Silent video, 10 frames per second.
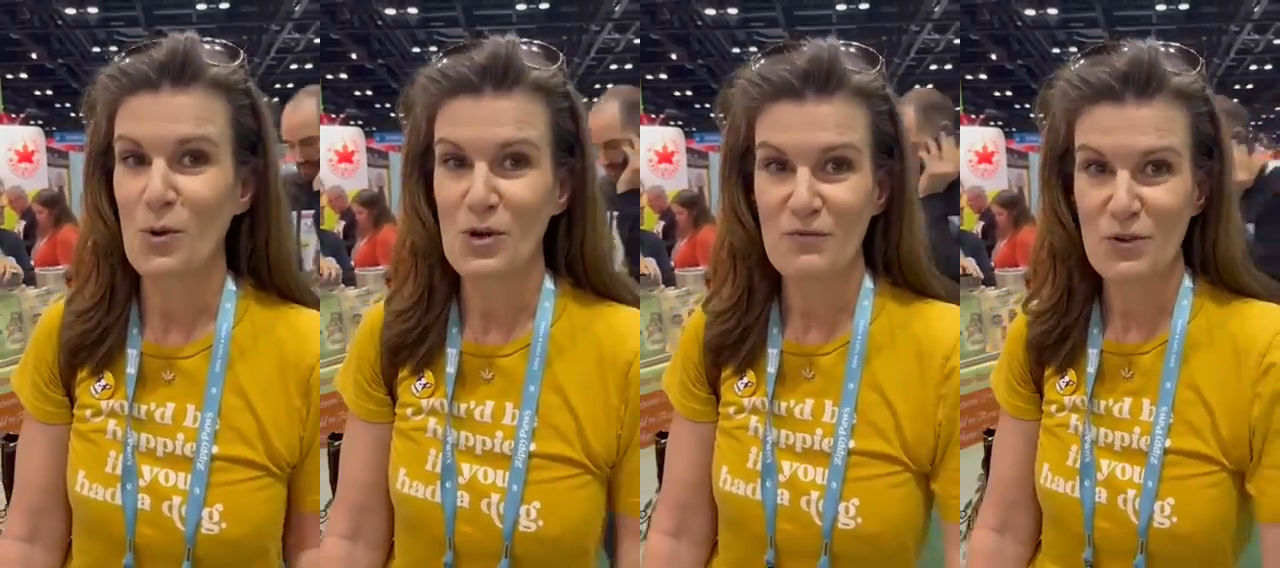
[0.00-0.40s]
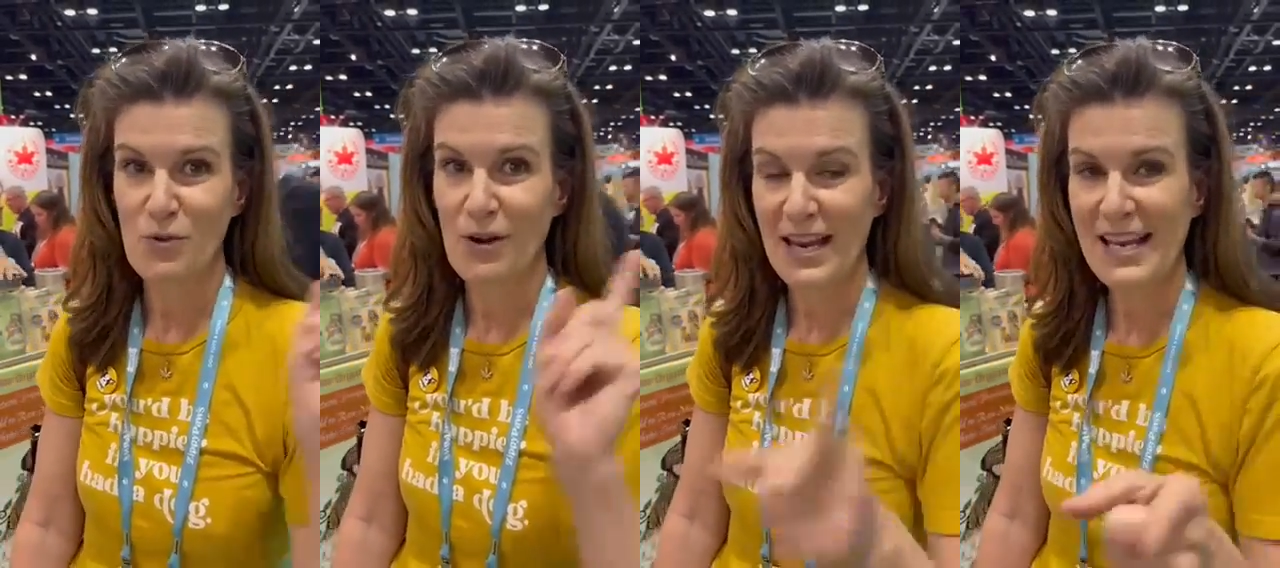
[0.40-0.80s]
where if you
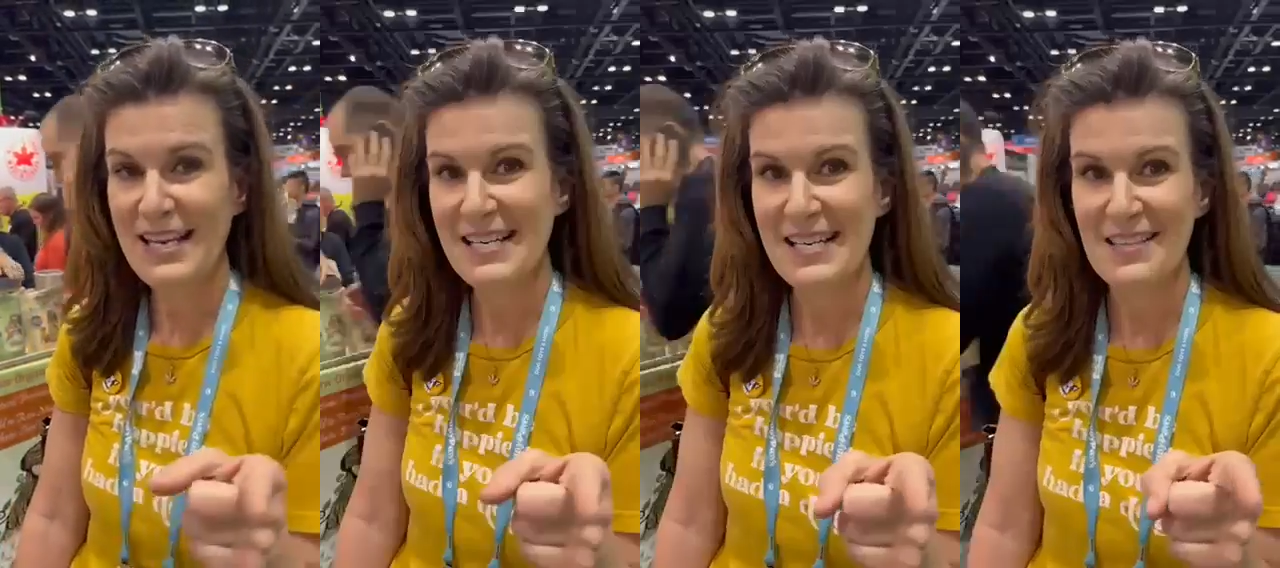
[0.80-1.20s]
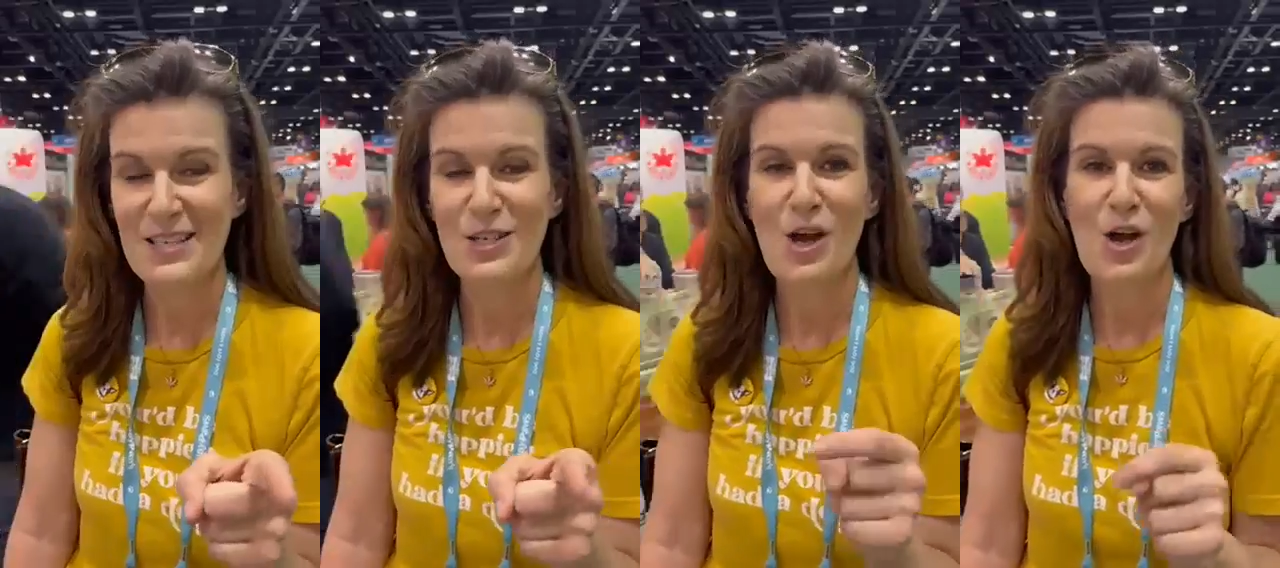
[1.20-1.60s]
were in
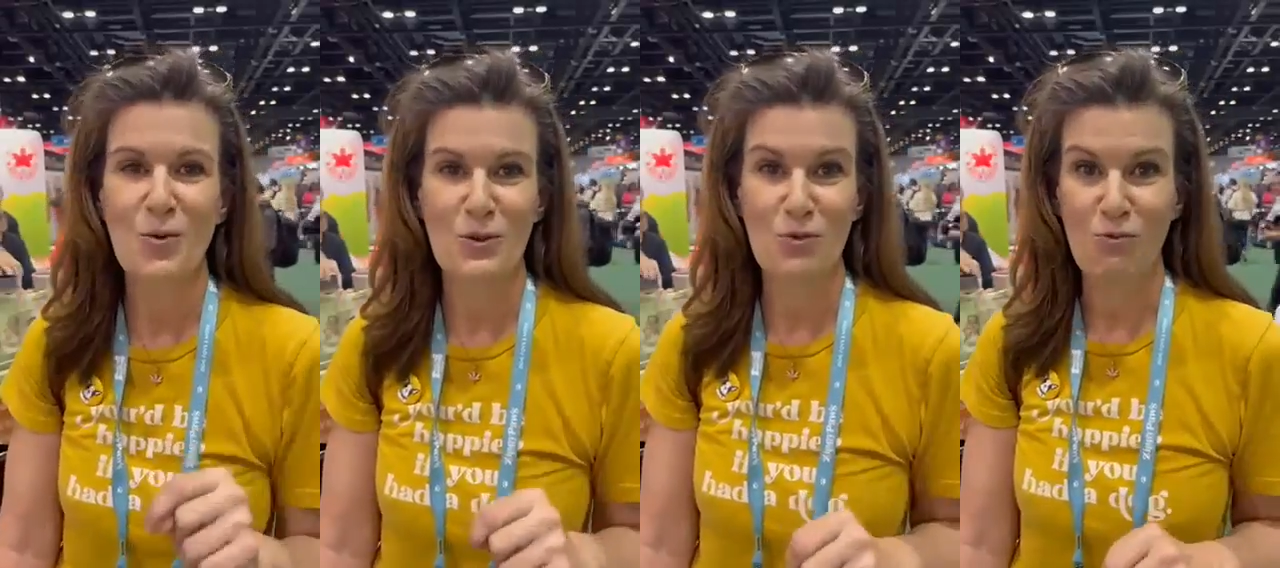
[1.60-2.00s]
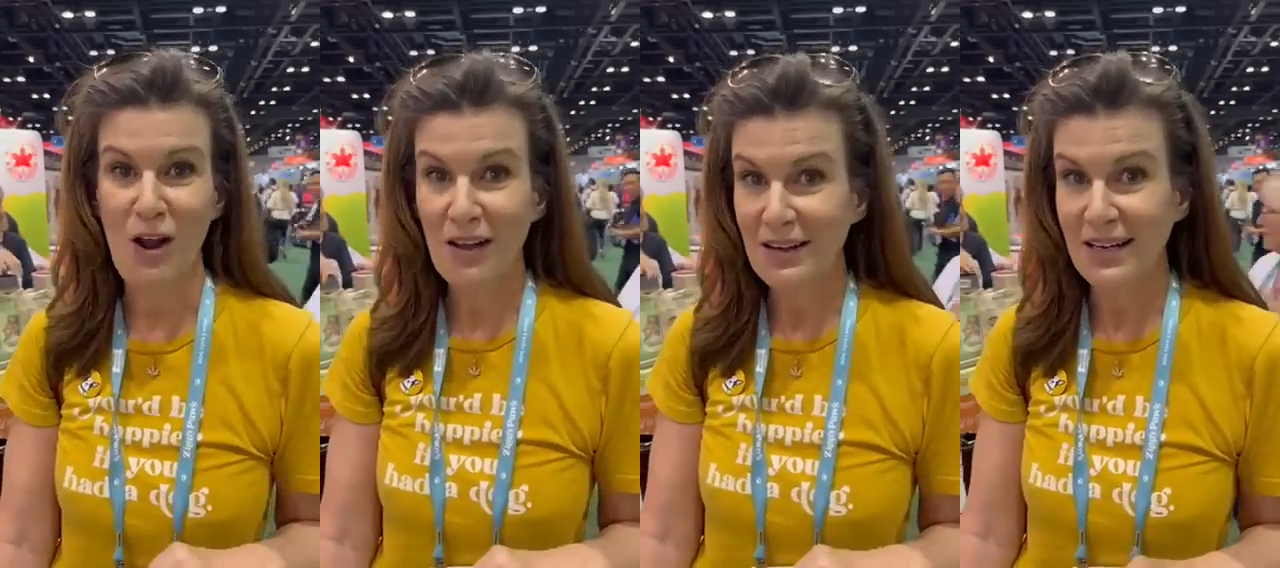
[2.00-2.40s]
the talk with
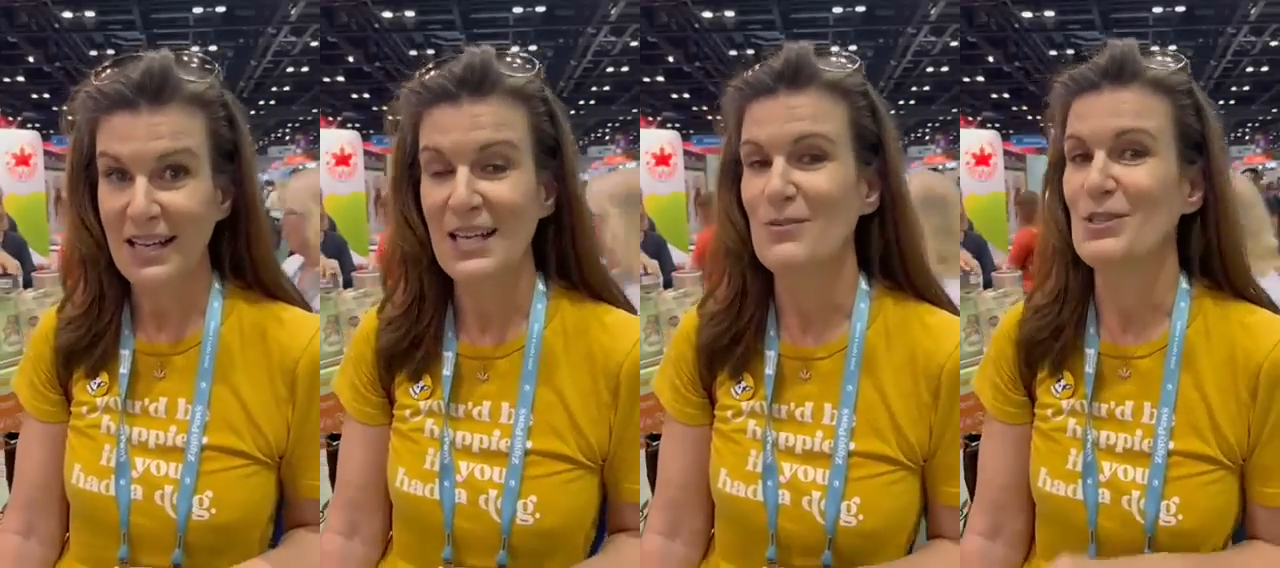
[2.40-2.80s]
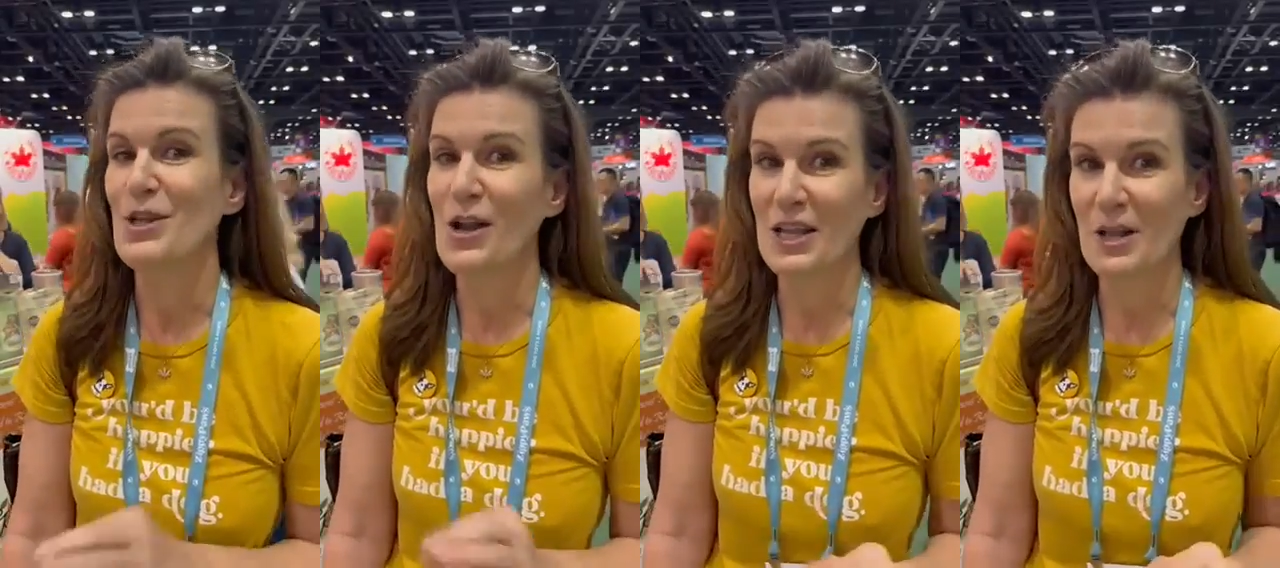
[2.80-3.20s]
Rodney, he was
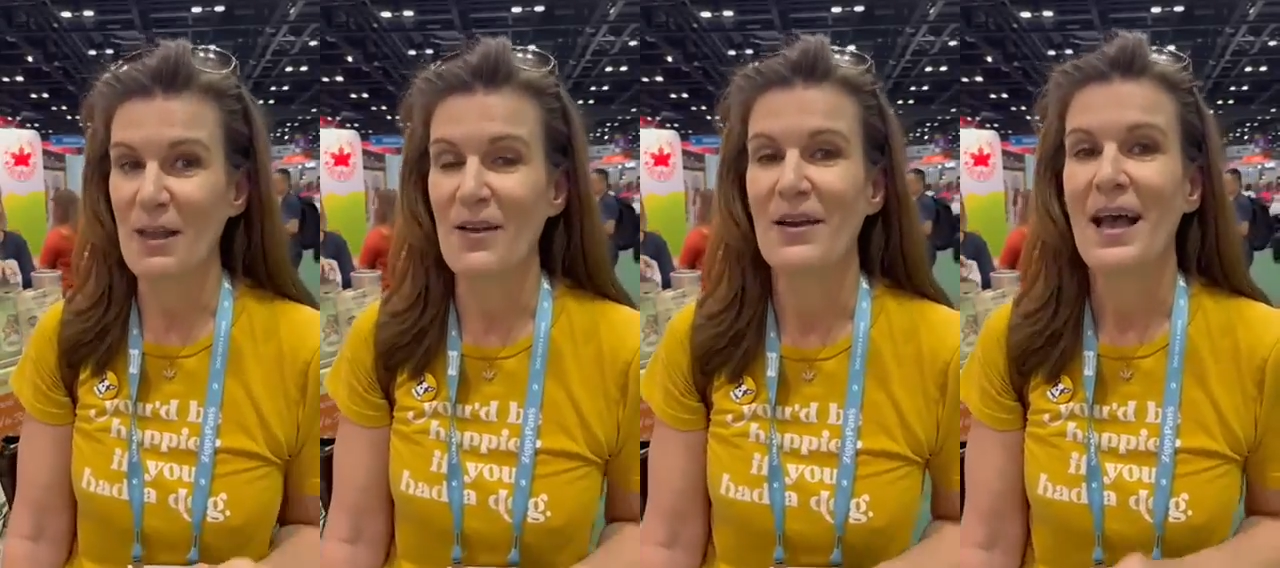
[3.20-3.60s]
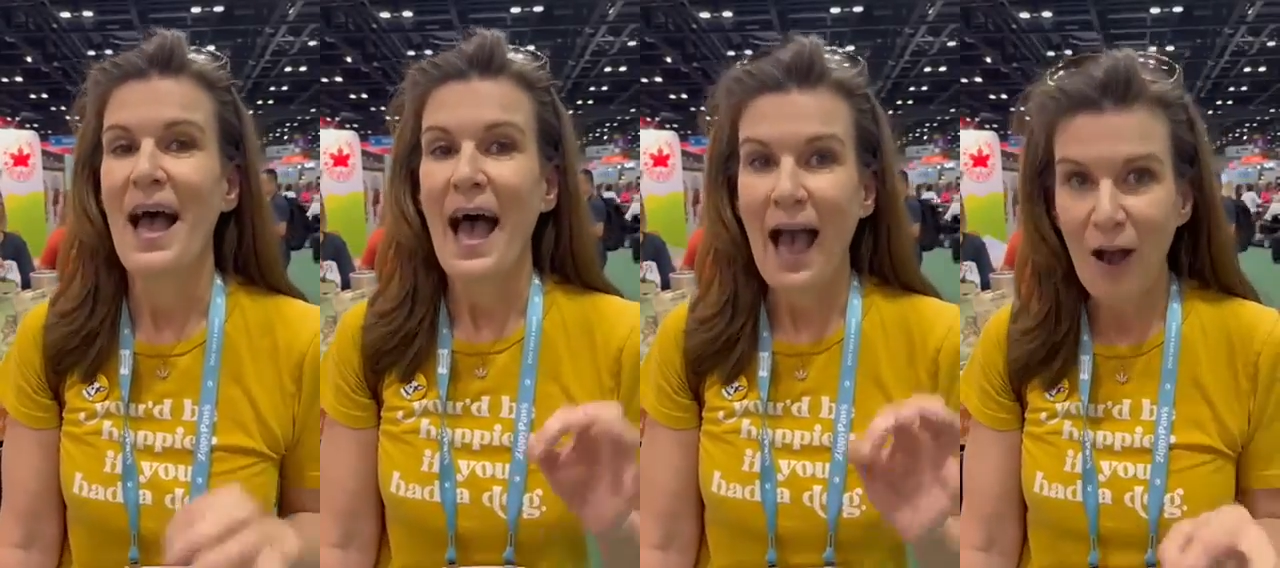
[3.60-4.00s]
talking about
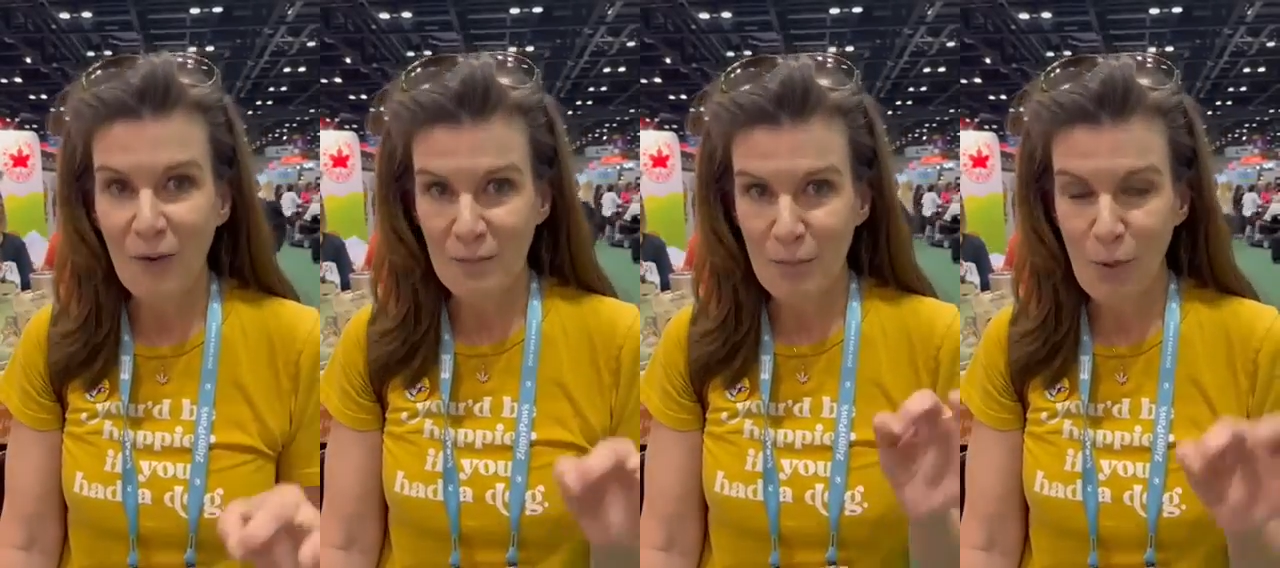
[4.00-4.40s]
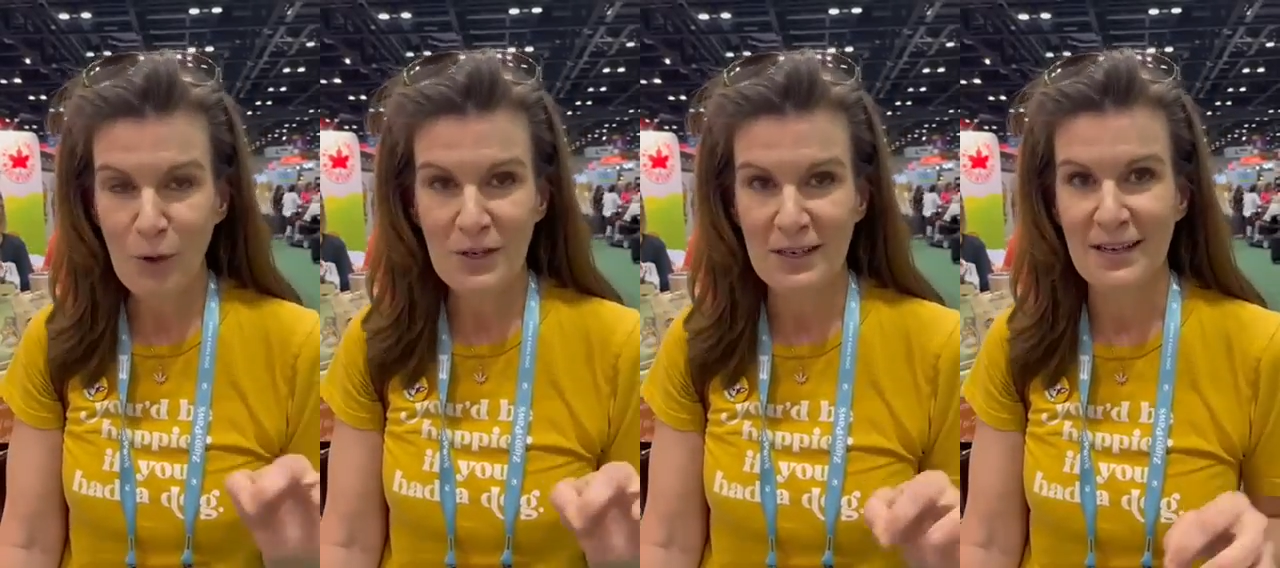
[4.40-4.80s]
how
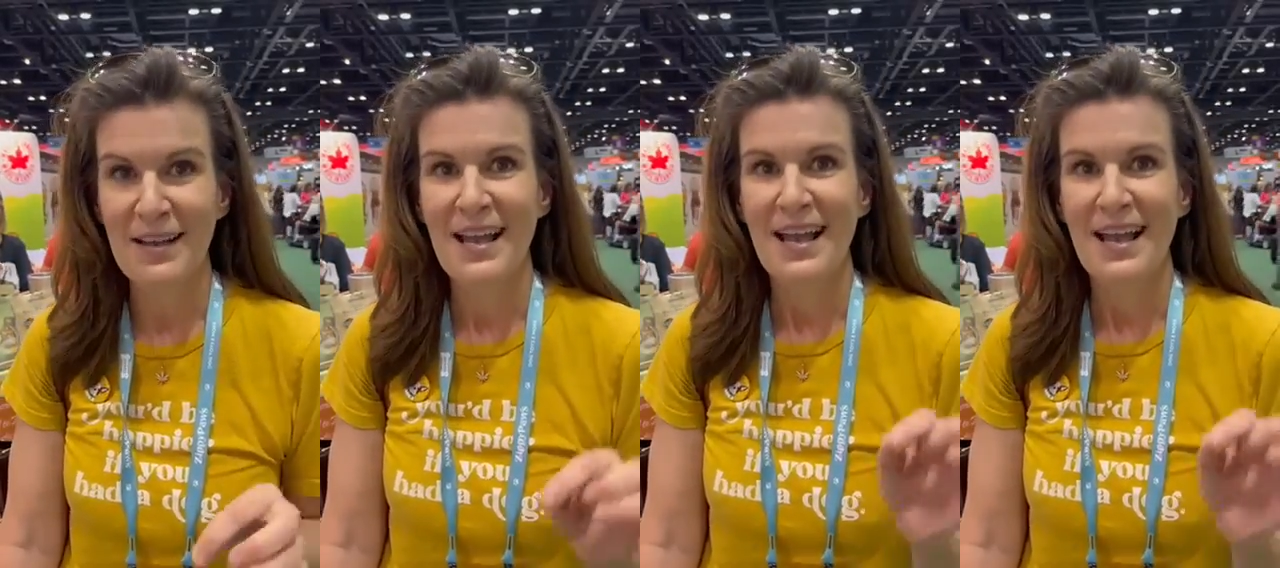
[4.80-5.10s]
important